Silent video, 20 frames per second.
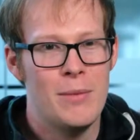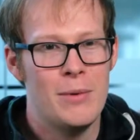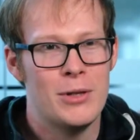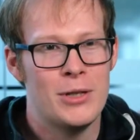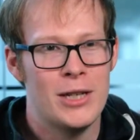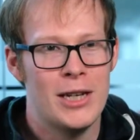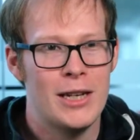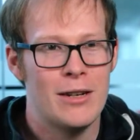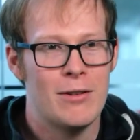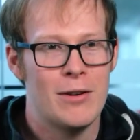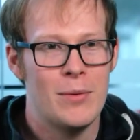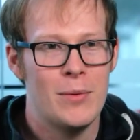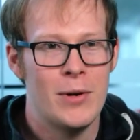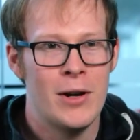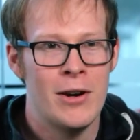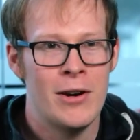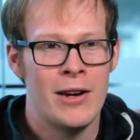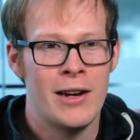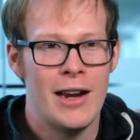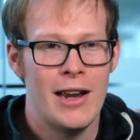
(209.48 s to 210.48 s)
the machinery
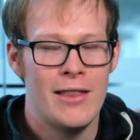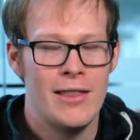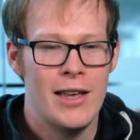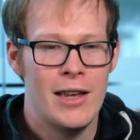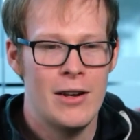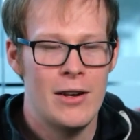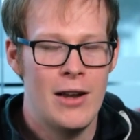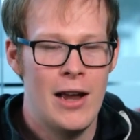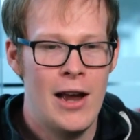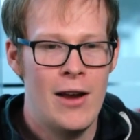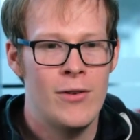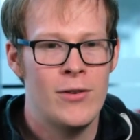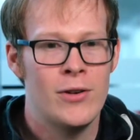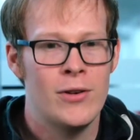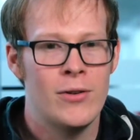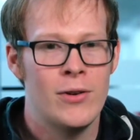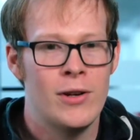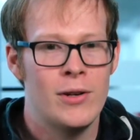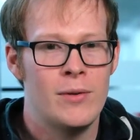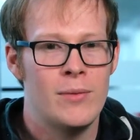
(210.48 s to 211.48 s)
whirring. And then
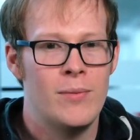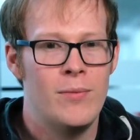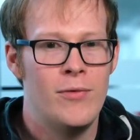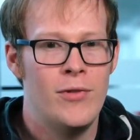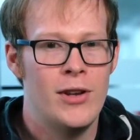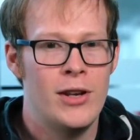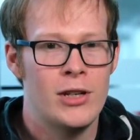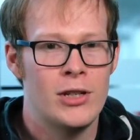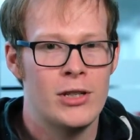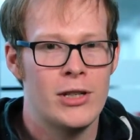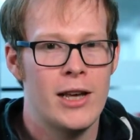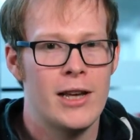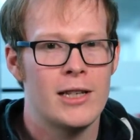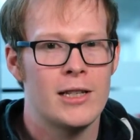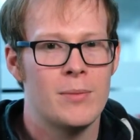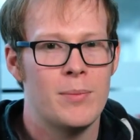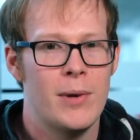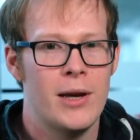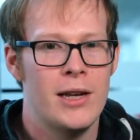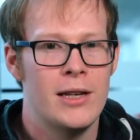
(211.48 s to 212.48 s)
after I'd finished that
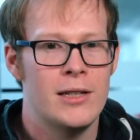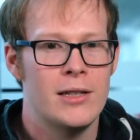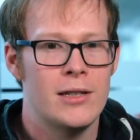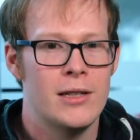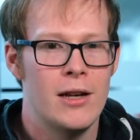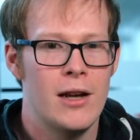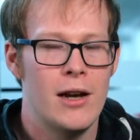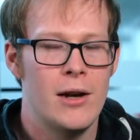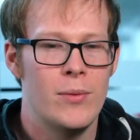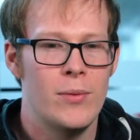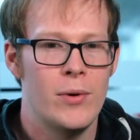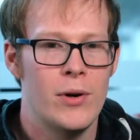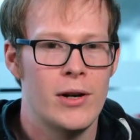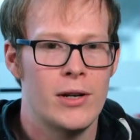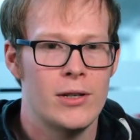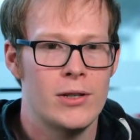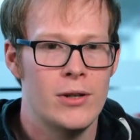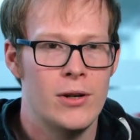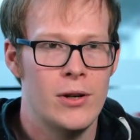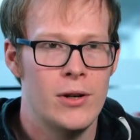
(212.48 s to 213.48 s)
space, I
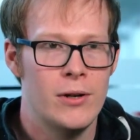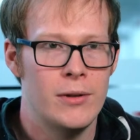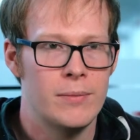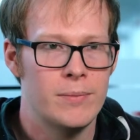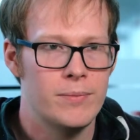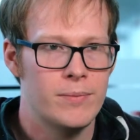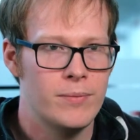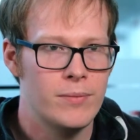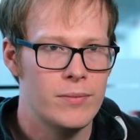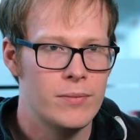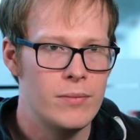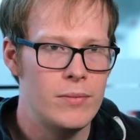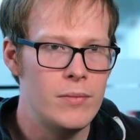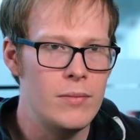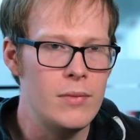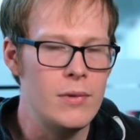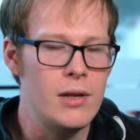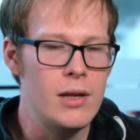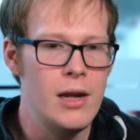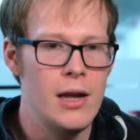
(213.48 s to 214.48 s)
worked on
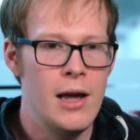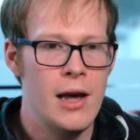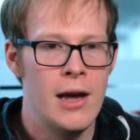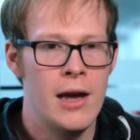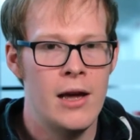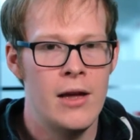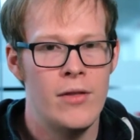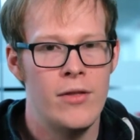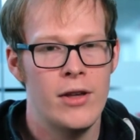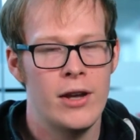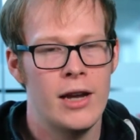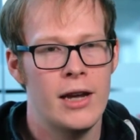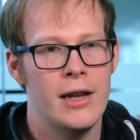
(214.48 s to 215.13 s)
the